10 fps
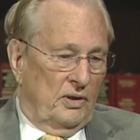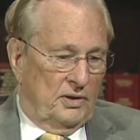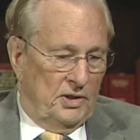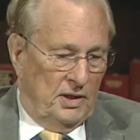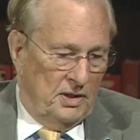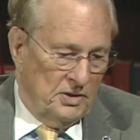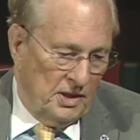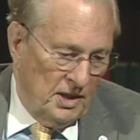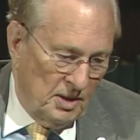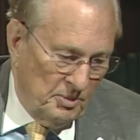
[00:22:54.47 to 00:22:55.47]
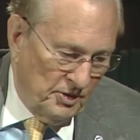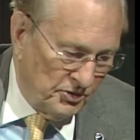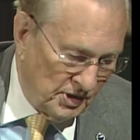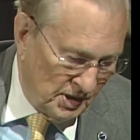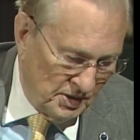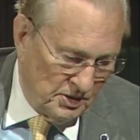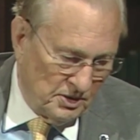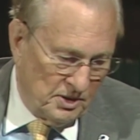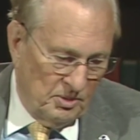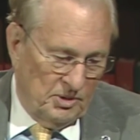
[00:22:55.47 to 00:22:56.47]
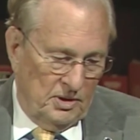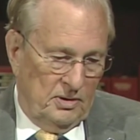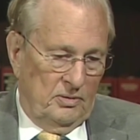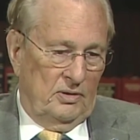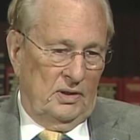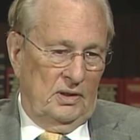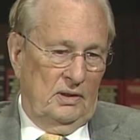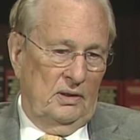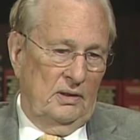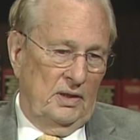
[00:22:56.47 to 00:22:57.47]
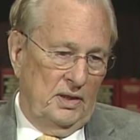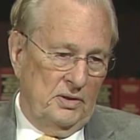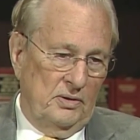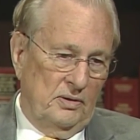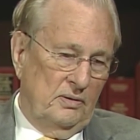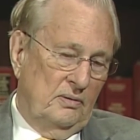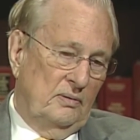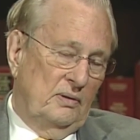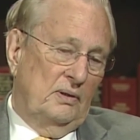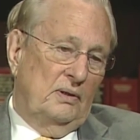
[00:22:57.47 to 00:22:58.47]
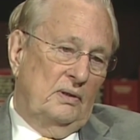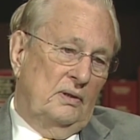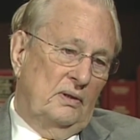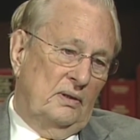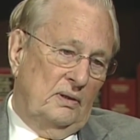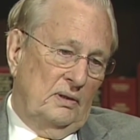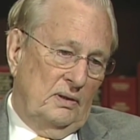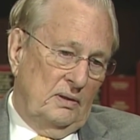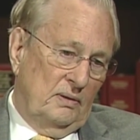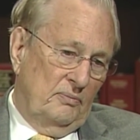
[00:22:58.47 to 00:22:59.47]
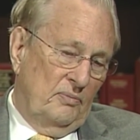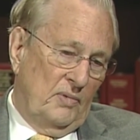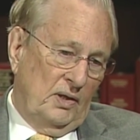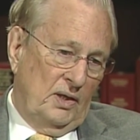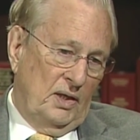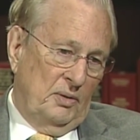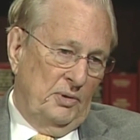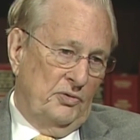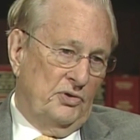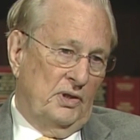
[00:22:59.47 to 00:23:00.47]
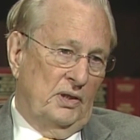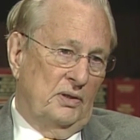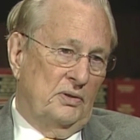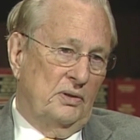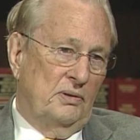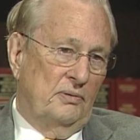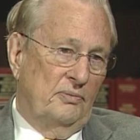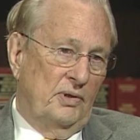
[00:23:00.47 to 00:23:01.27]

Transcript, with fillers: well, the Chinese Academy of Science is similar to our national um, Academy of Science